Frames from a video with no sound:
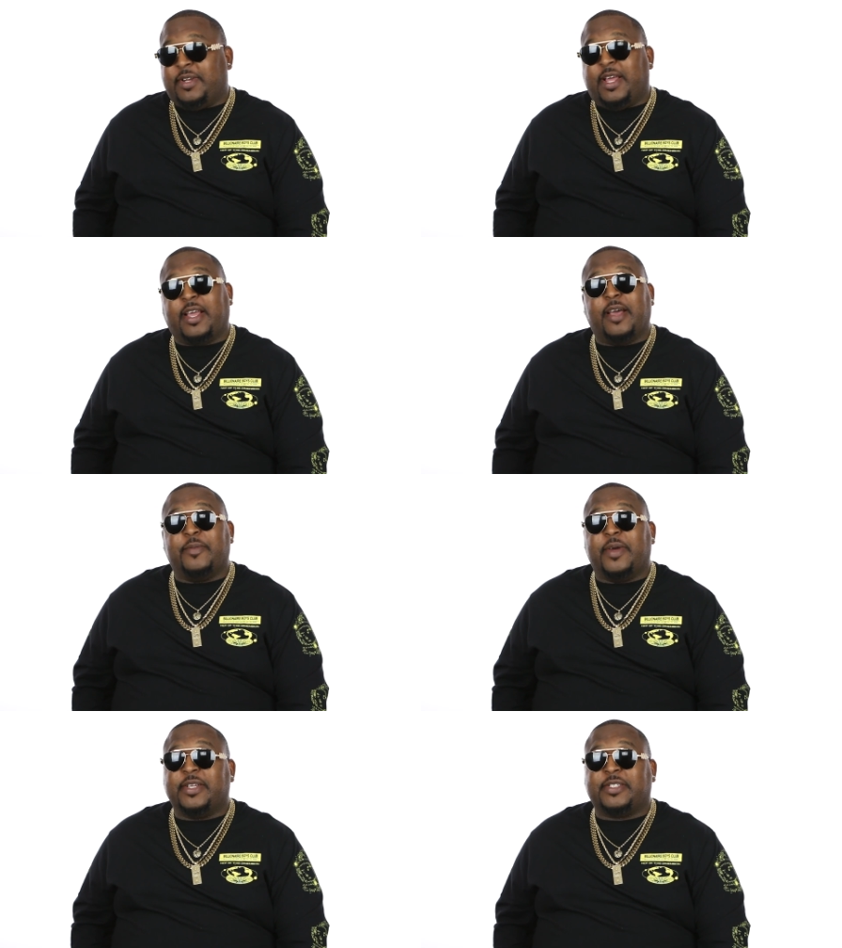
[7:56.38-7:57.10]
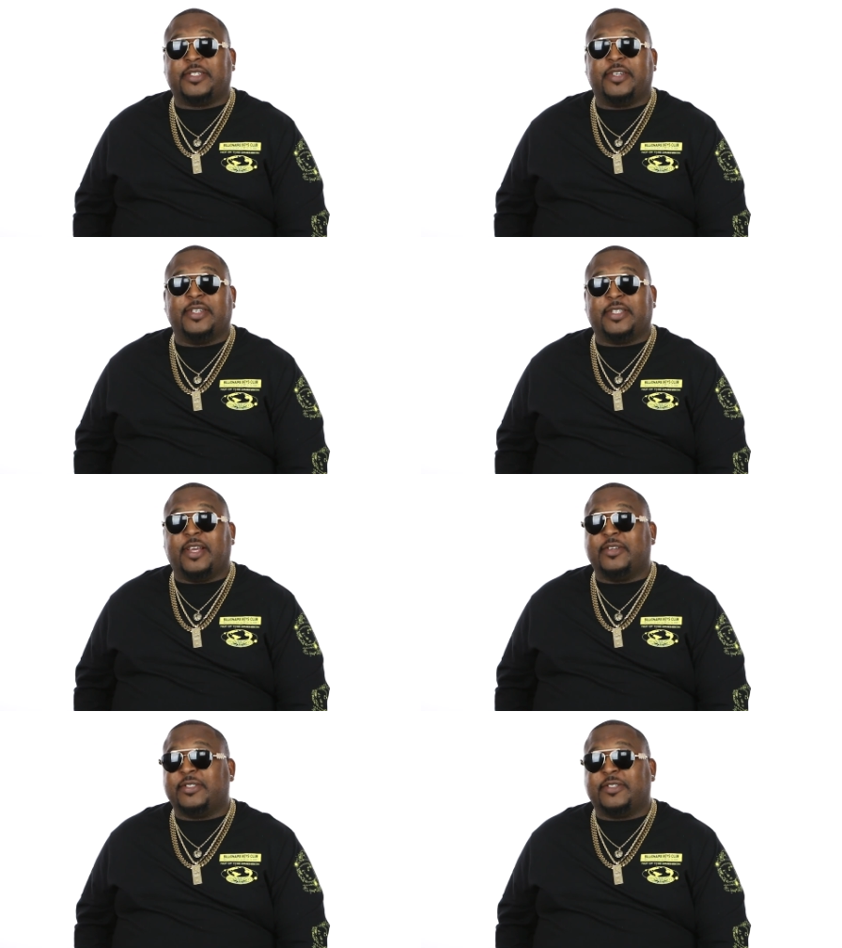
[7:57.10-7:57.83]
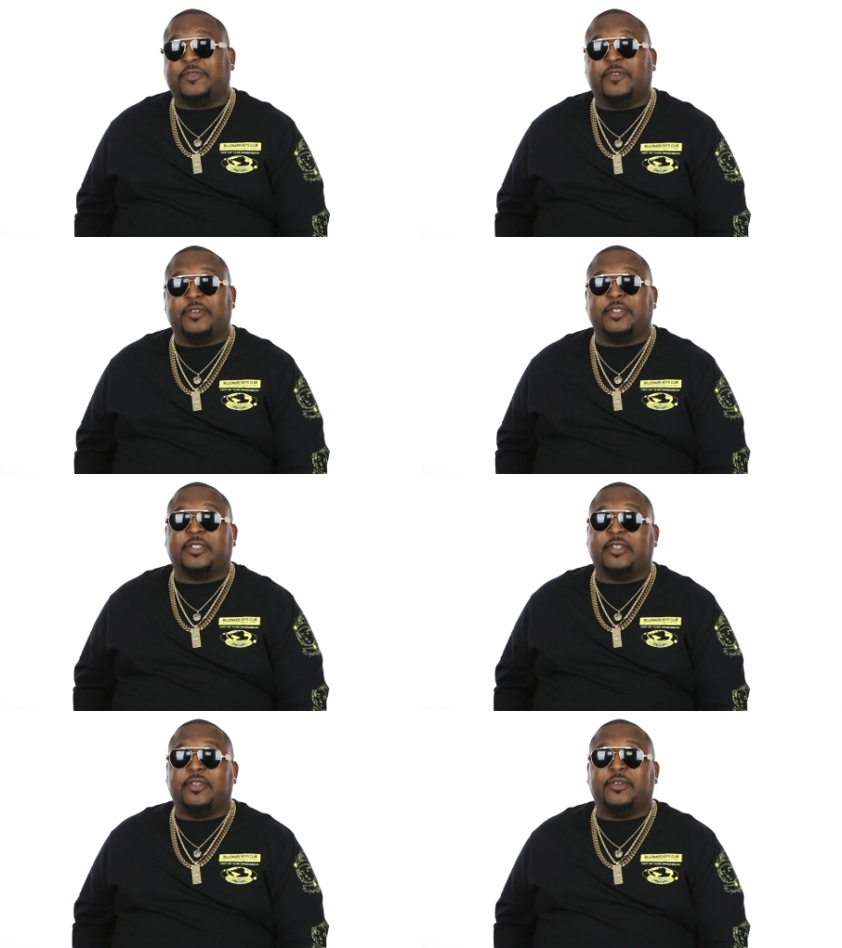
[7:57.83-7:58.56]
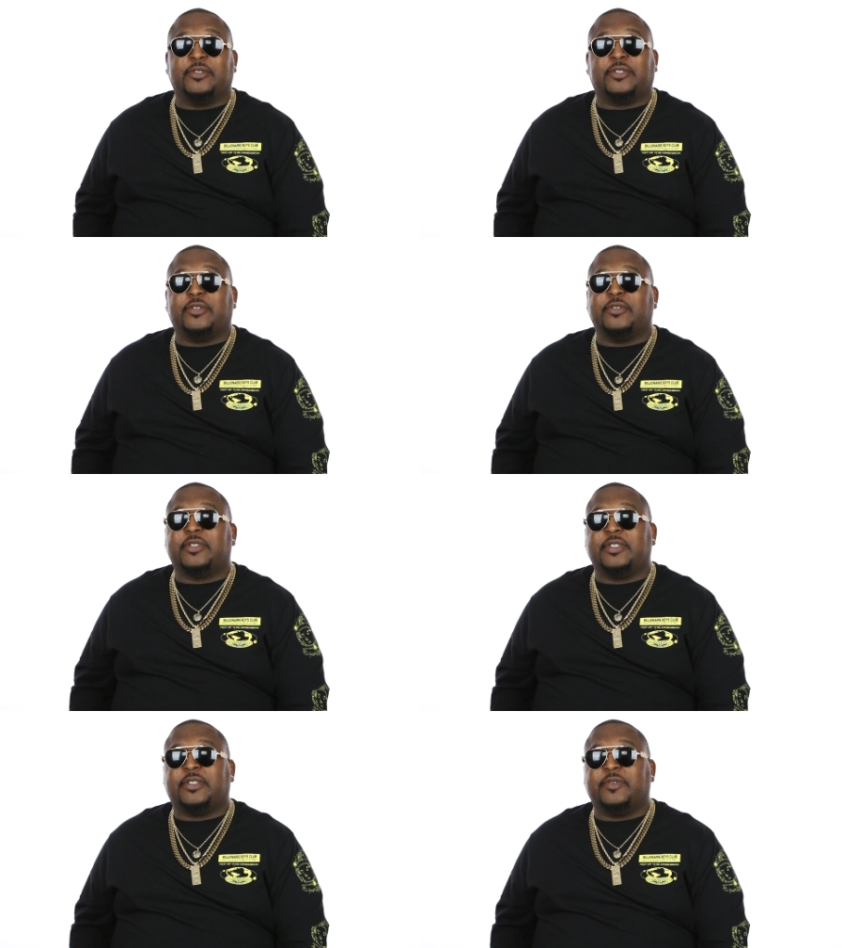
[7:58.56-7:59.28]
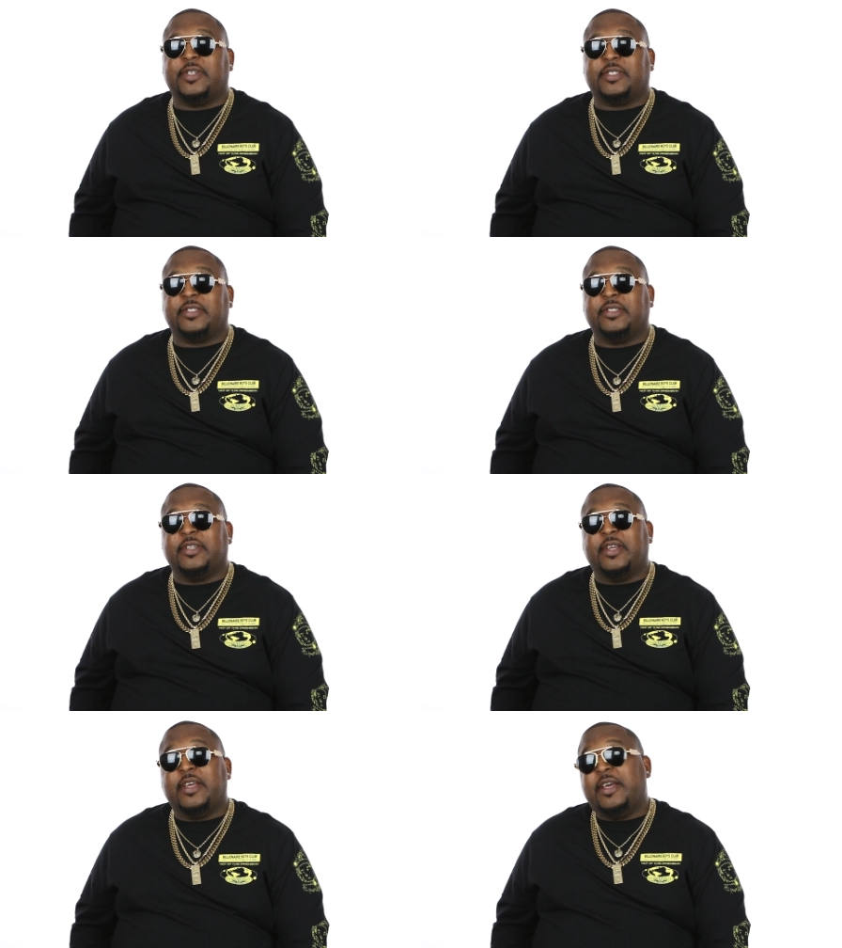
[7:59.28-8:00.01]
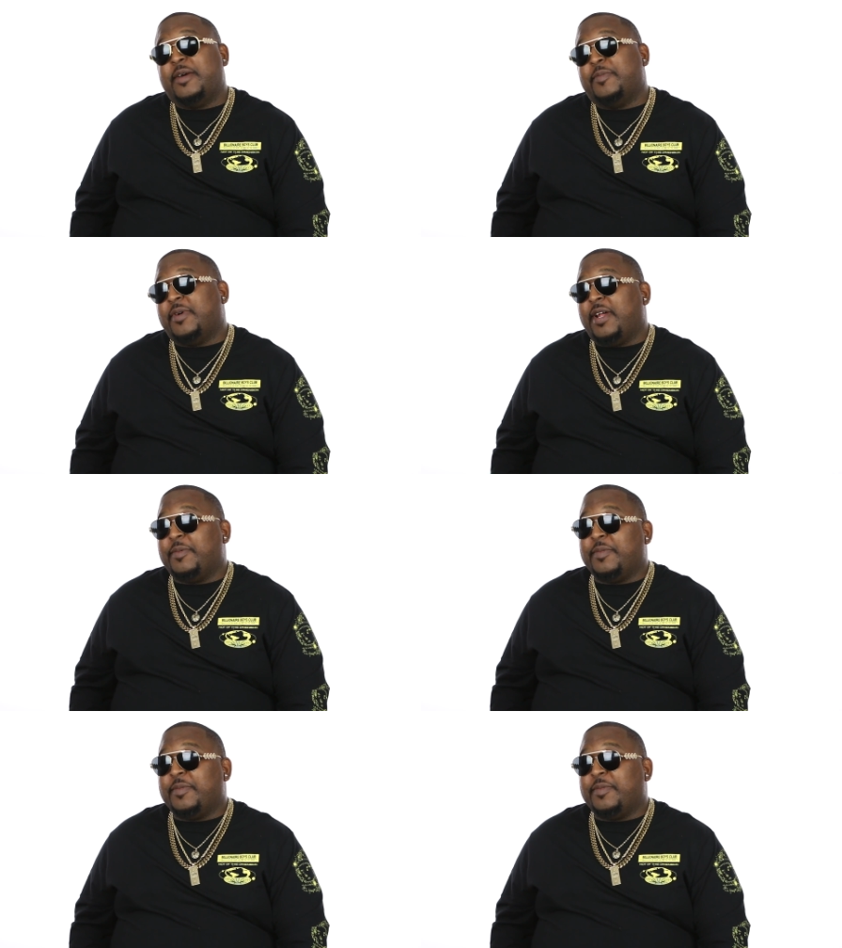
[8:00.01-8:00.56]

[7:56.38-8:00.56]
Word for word: when I got my insurance, I was just focused on the whole stroke situation. But I